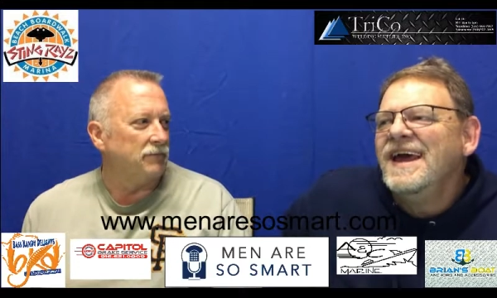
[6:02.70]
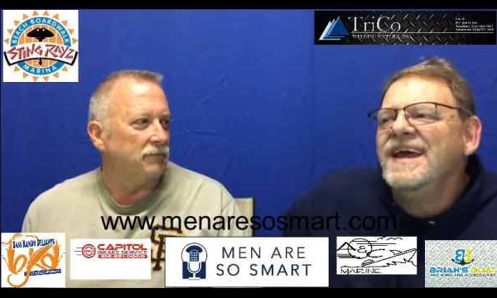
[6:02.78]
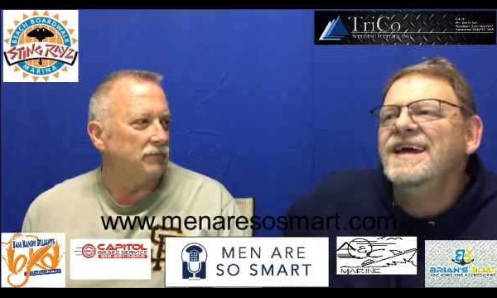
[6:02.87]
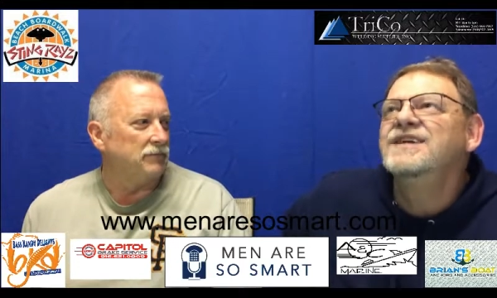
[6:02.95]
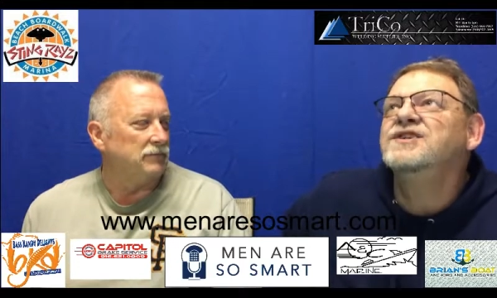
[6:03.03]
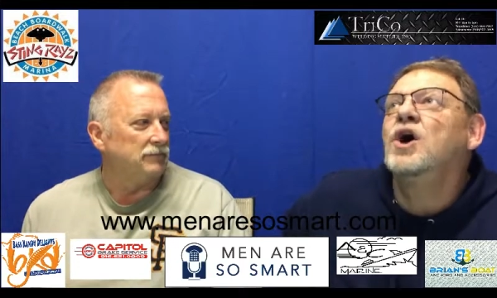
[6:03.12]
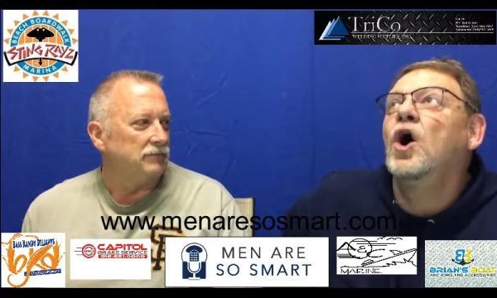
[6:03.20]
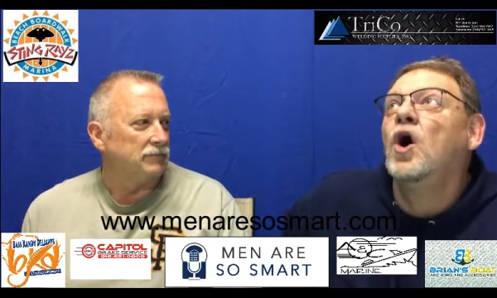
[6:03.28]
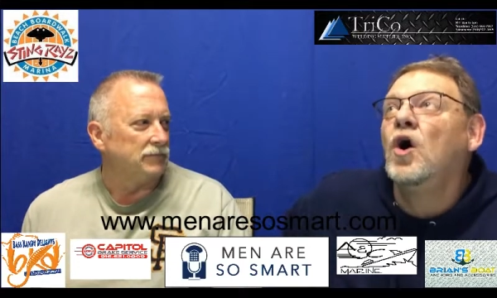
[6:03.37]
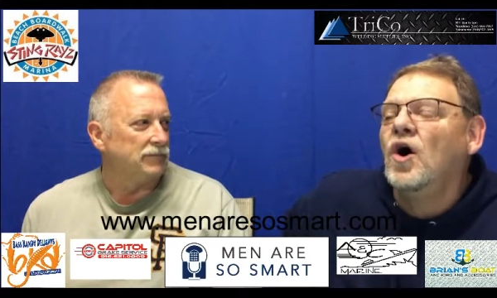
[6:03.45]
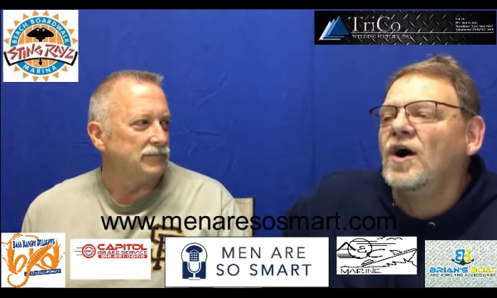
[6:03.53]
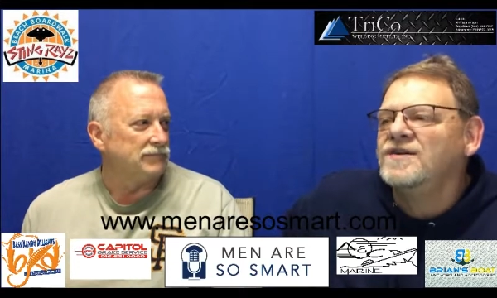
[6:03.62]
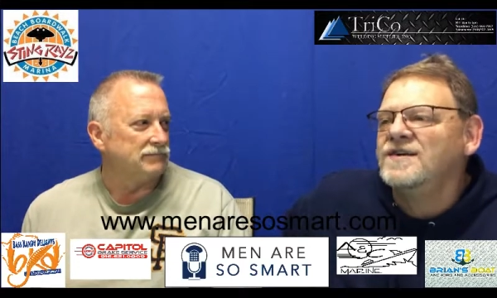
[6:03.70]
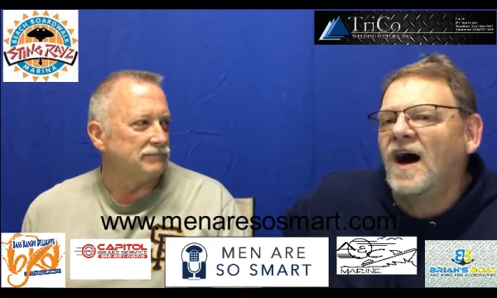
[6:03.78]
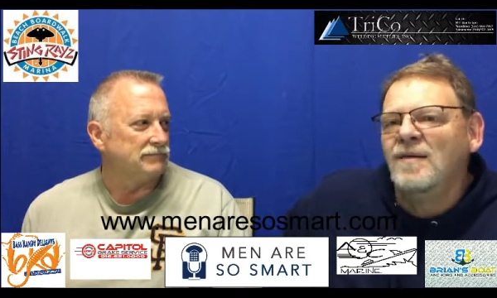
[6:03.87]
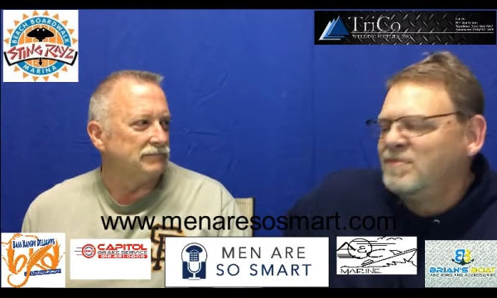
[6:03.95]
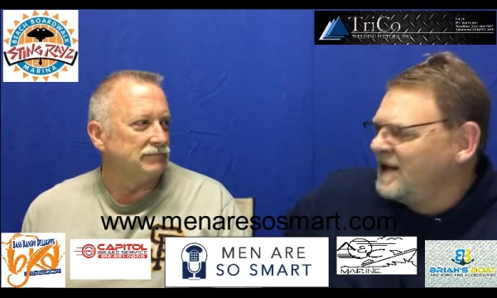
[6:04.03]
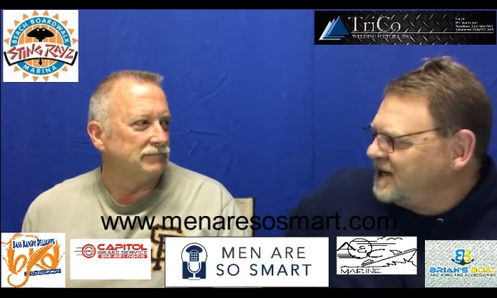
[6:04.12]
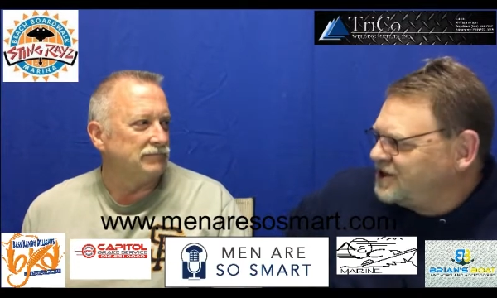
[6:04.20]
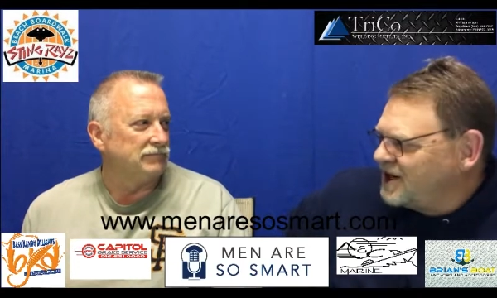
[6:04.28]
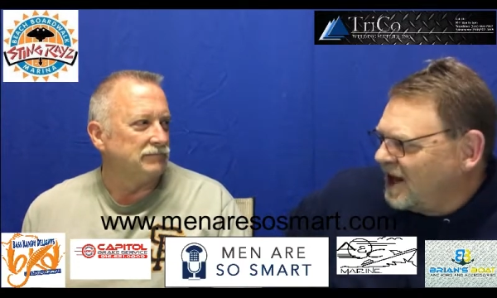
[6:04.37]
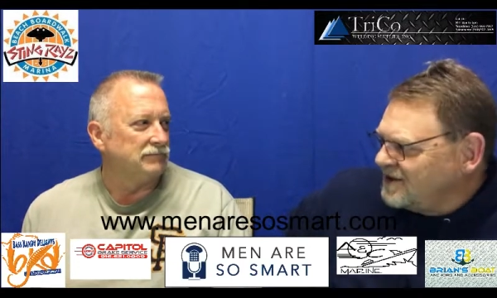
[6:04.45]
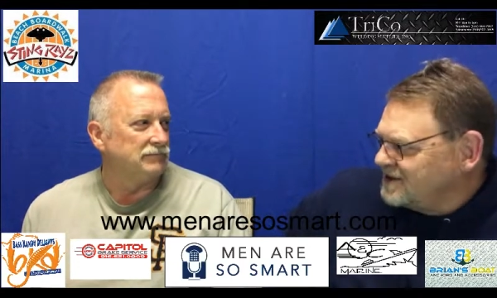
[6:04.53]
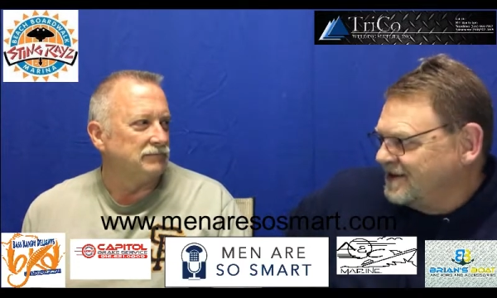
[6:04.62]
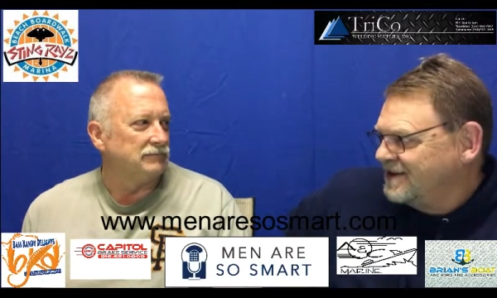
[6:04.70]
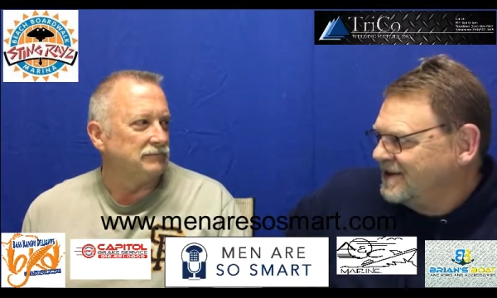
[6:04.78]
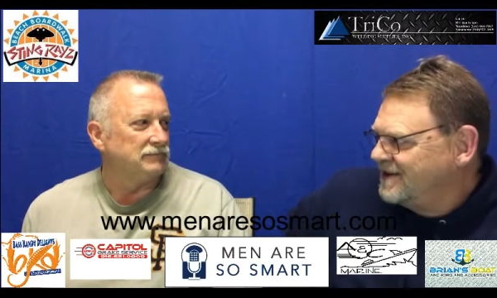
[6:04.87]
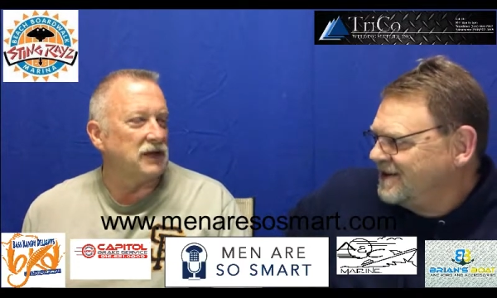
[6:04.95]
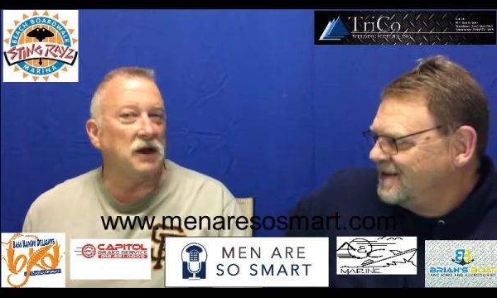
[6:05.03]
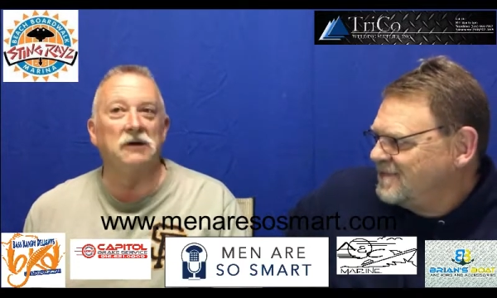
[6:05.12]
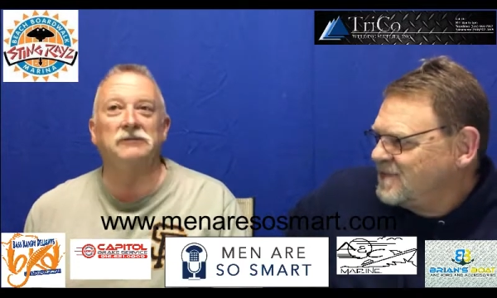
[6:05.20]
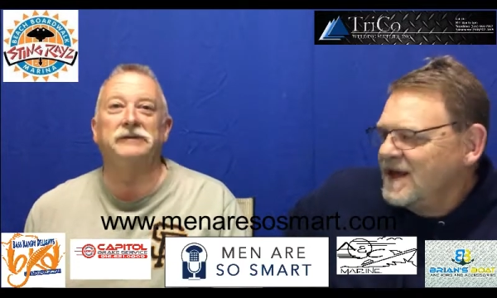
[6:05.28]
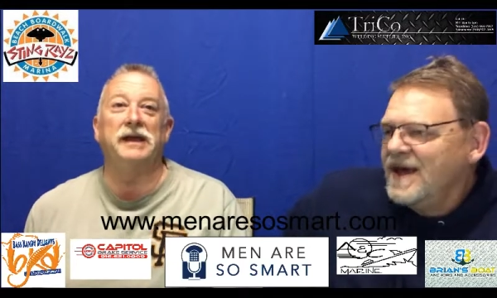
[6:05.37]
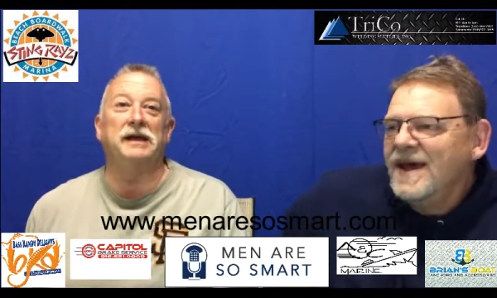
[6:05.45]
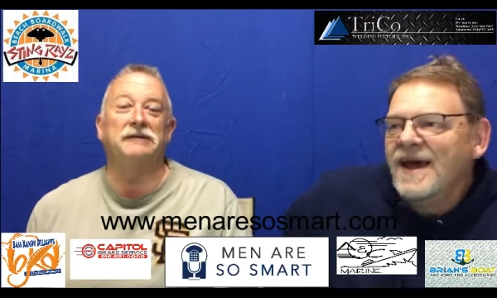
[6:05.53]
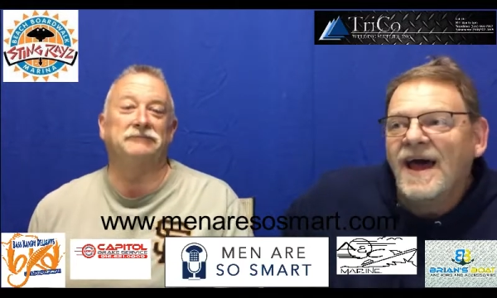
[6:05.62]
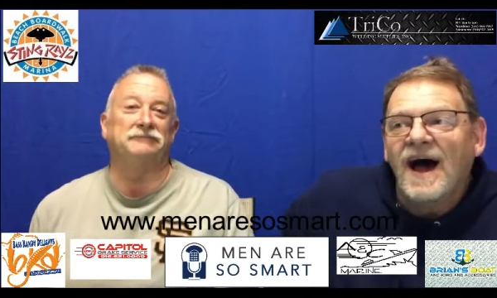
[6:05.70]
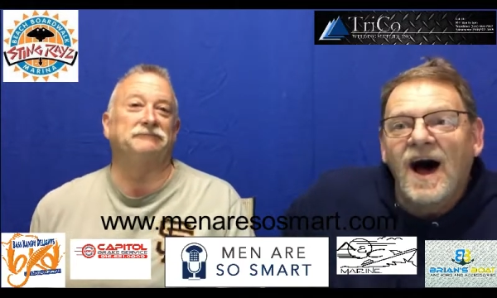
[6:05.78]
Speaker 1: is hooked on Blake Shelton. Oh, yeah.